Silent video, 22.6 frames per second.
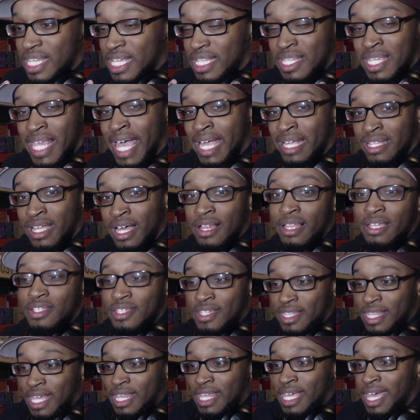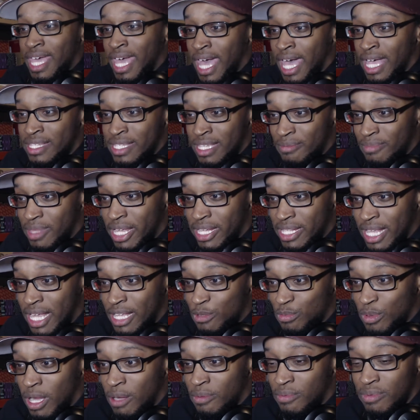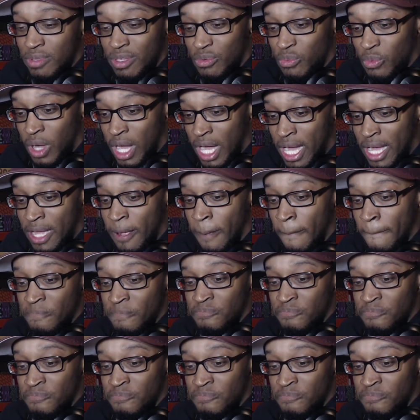the technology that it has, I'm like, that's probably why.